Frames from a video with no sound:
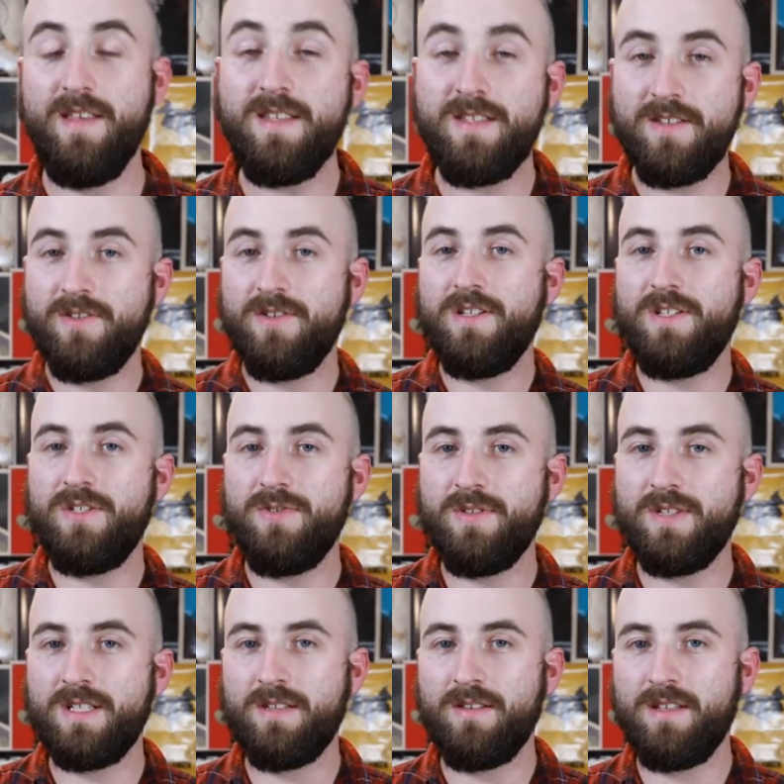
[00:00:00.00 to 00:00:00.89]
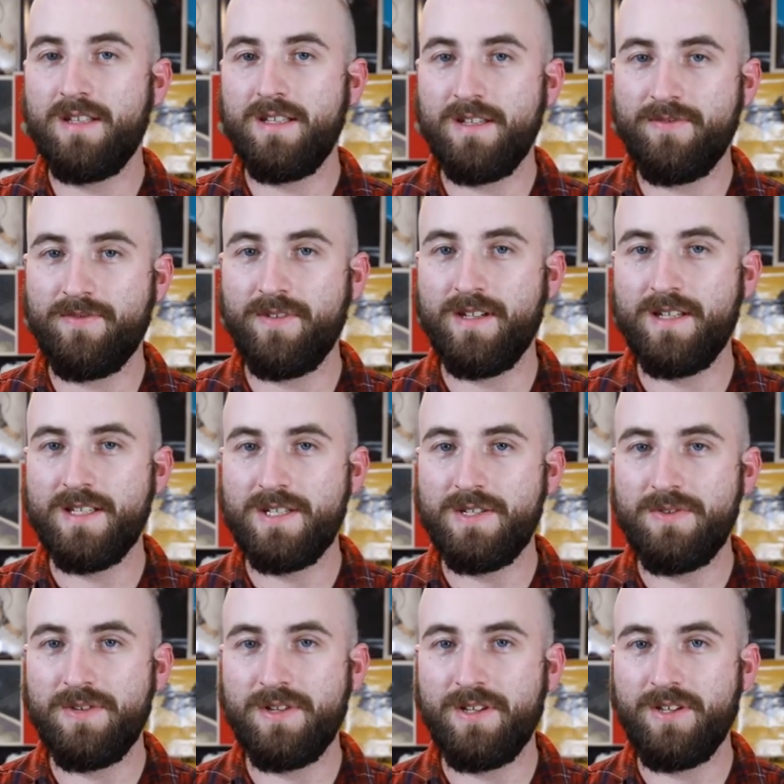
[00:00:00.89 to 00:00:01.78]
And this year he's doing something different. He's
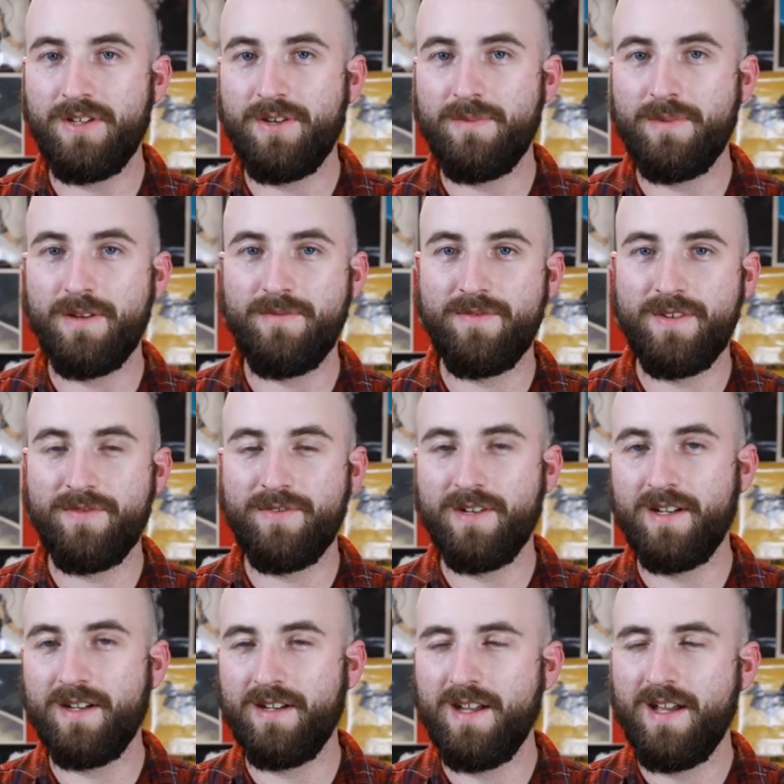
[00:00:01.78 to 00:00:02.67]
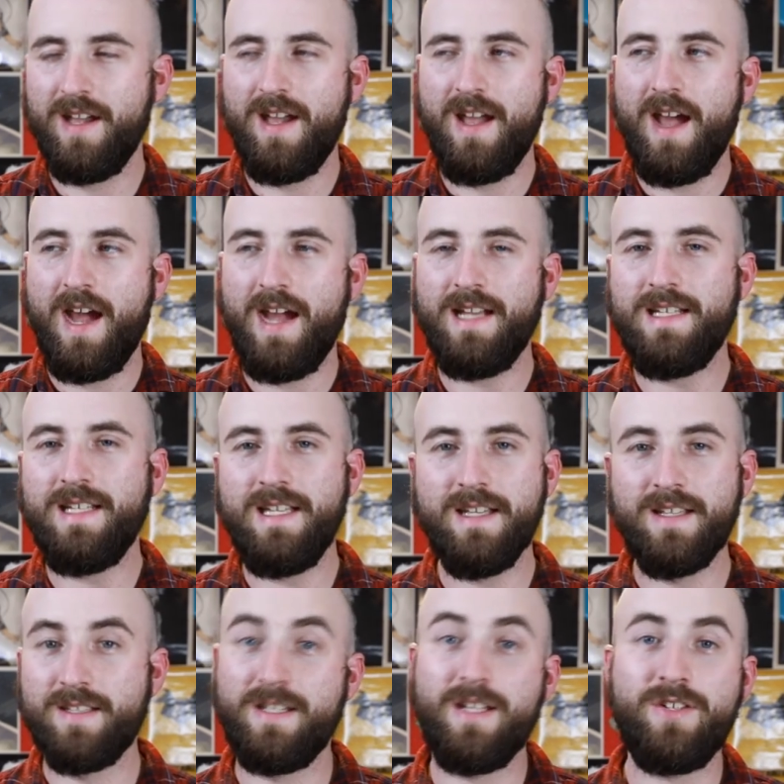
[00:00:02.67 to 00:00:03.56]
doing a little bit of different
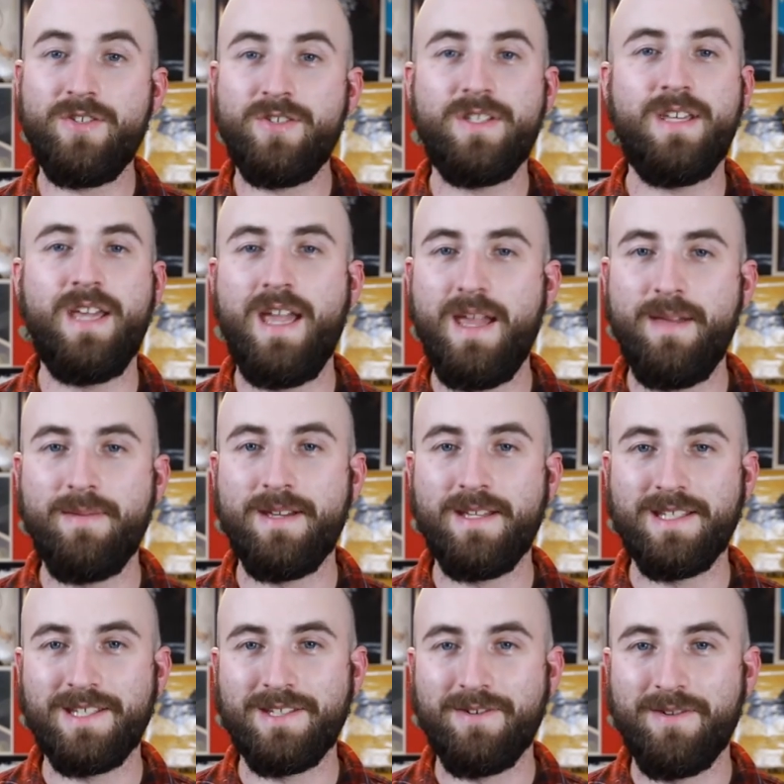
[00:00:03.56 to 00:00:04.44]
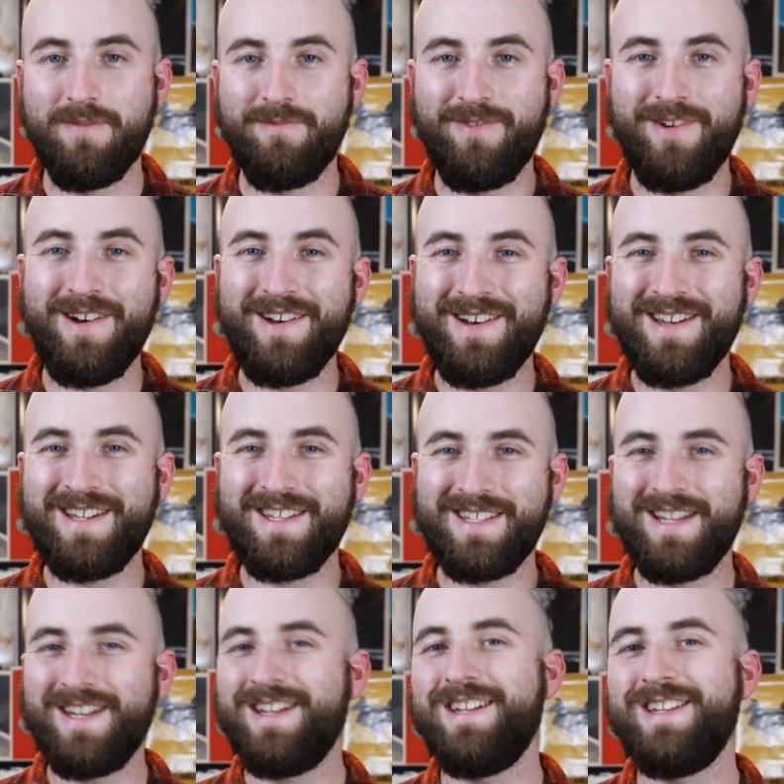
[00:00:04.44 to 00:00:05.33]
ideas, not just gaming. So I'm very
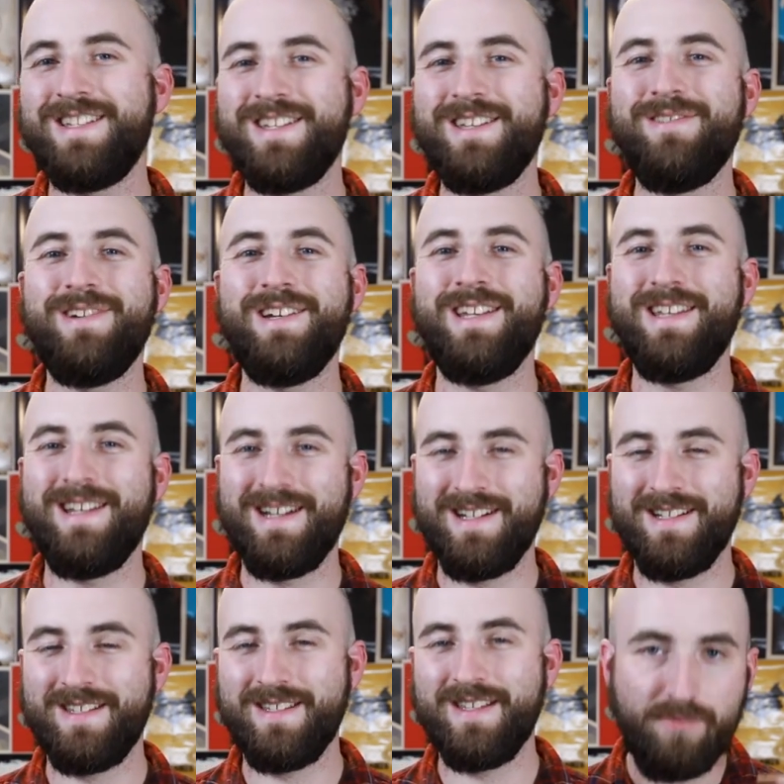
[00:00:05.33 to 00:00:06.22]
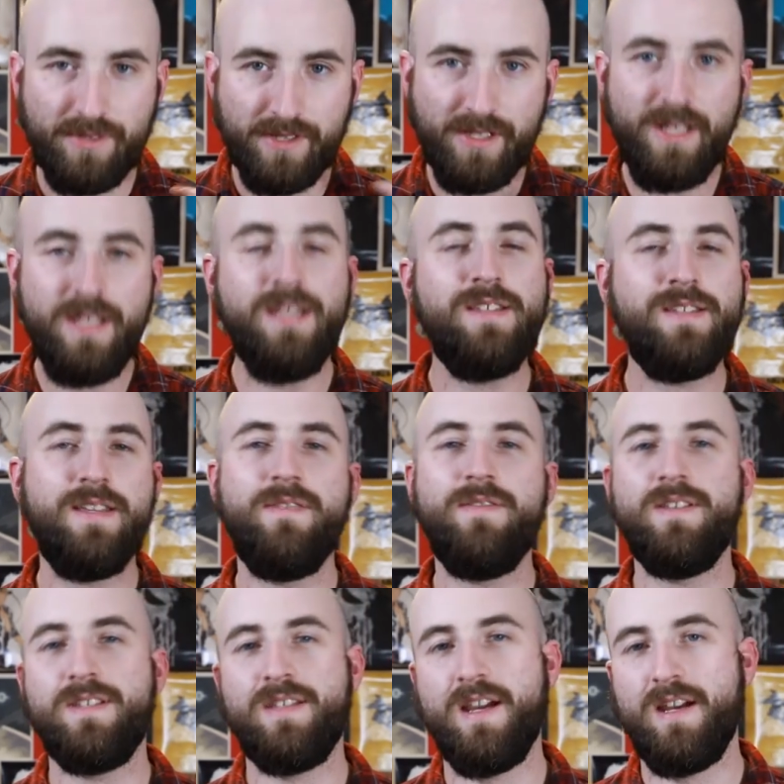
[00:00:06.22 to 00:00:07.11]
excited to see what he does. Please
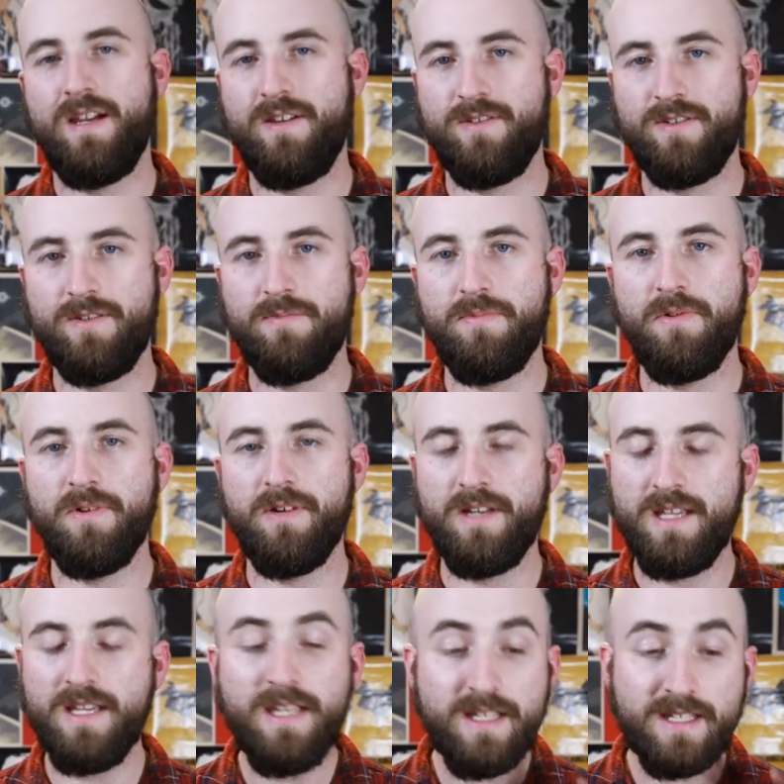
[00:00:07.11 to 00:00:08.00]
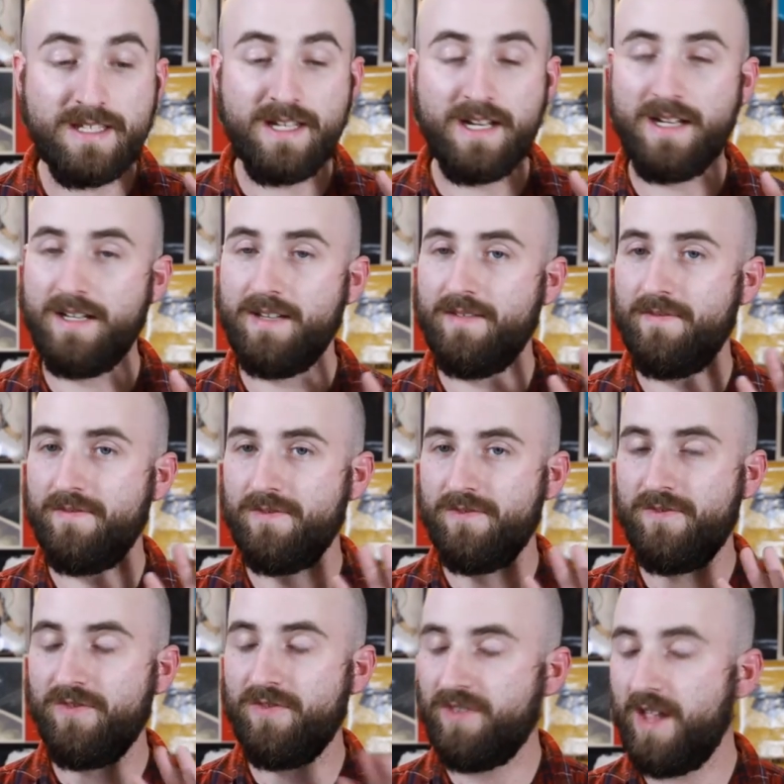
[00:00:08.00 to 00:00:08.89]
give this guy your support. He's done
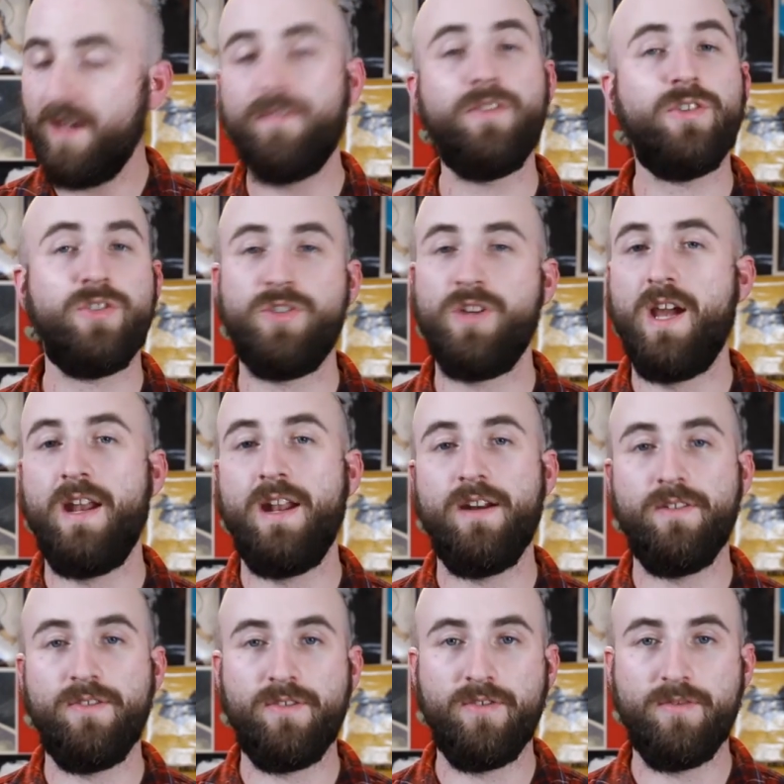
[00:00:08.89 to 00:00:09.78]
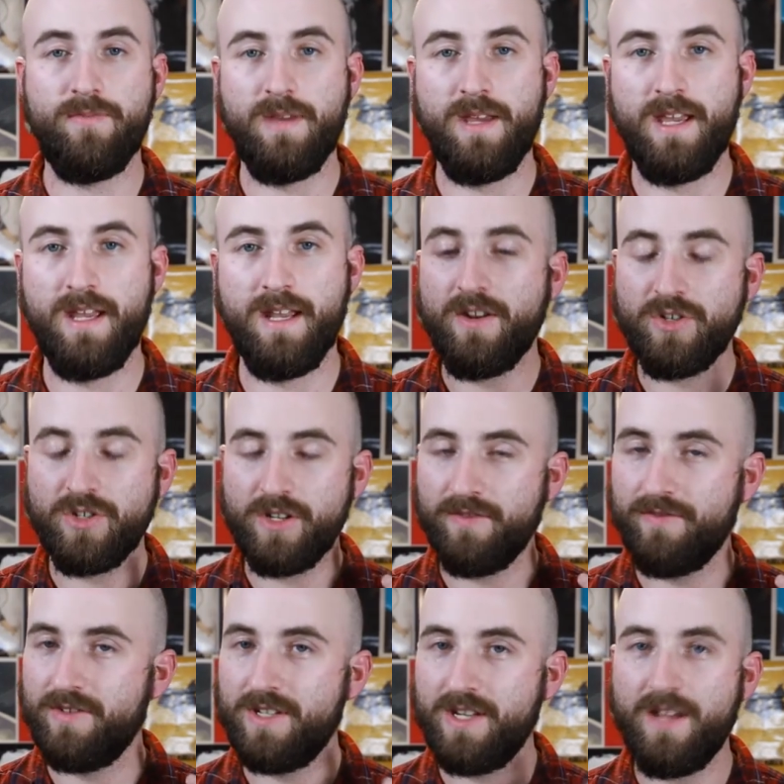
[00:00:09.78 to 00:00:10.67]
several shout outs for me. I should
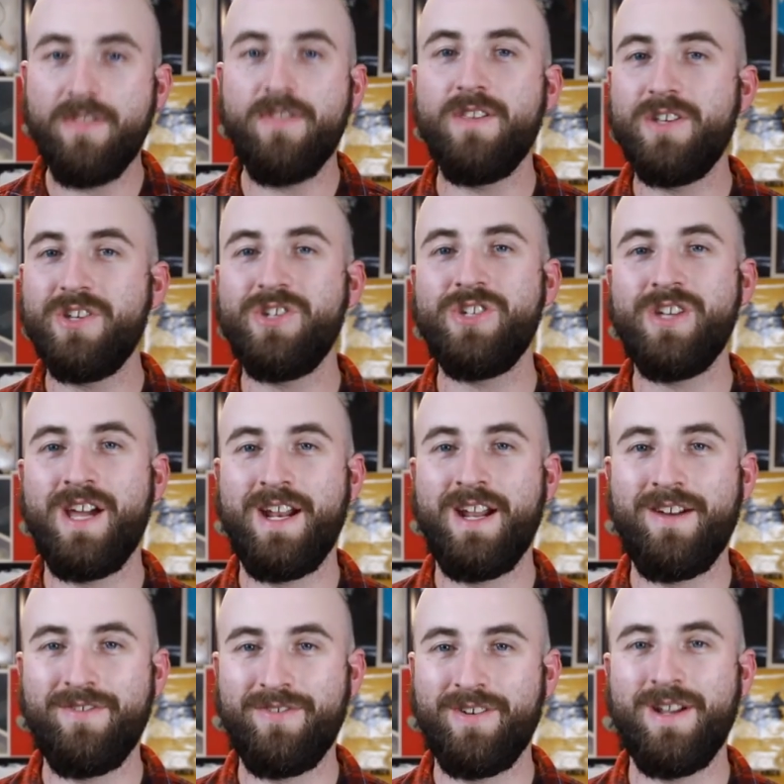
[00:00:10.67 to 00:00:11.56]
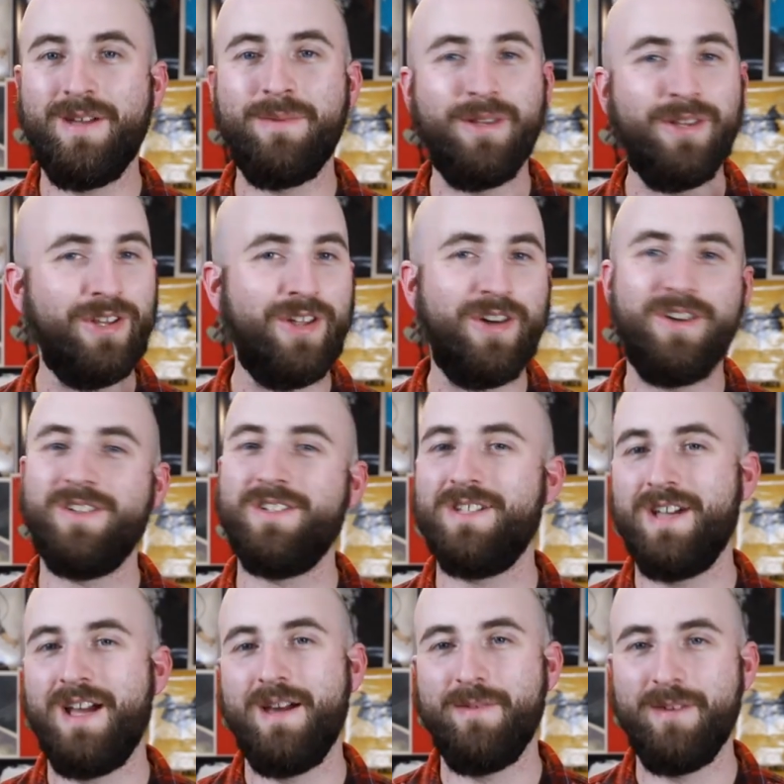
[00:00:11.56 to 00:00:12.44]
have done this shout out for him a long
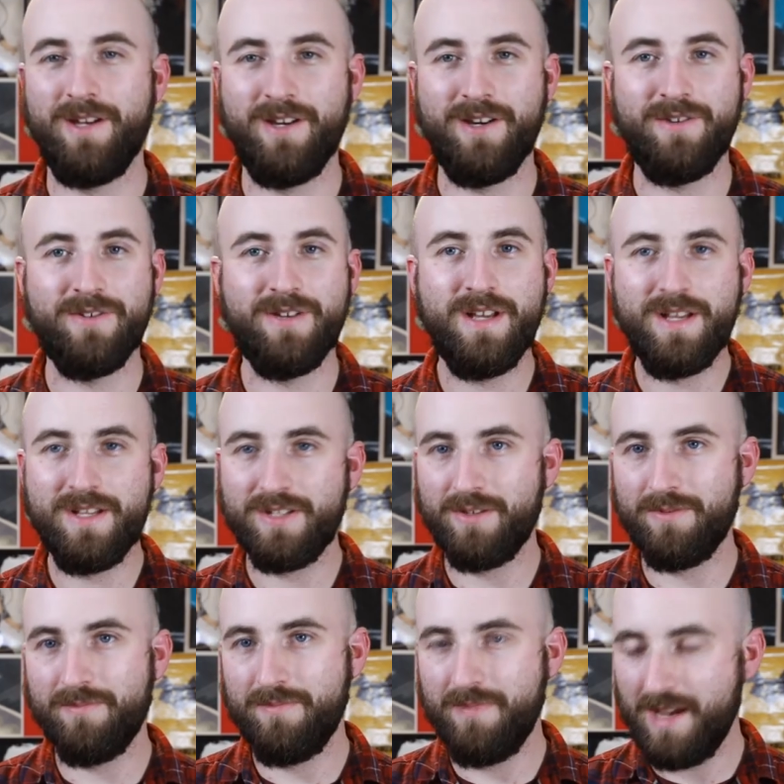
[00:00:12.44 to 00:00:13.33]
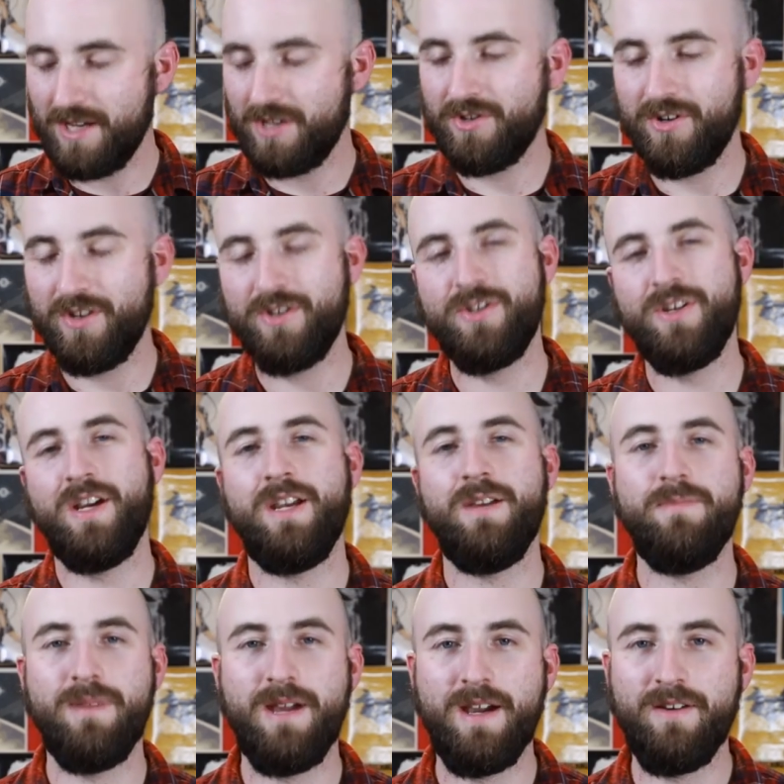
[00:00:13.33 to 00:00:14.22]
time ago. So make sure to check
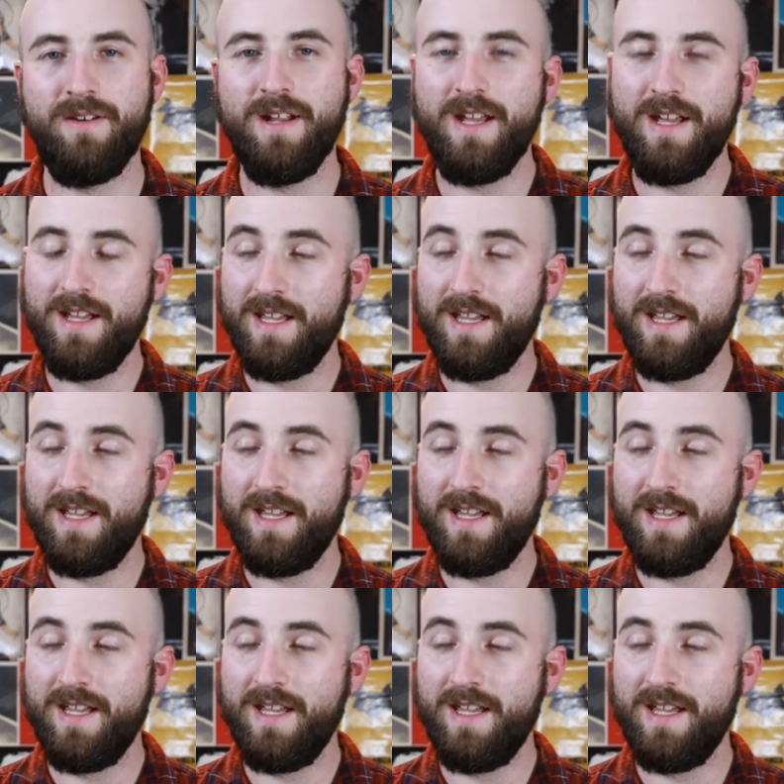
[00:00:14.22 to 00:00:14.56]
him out.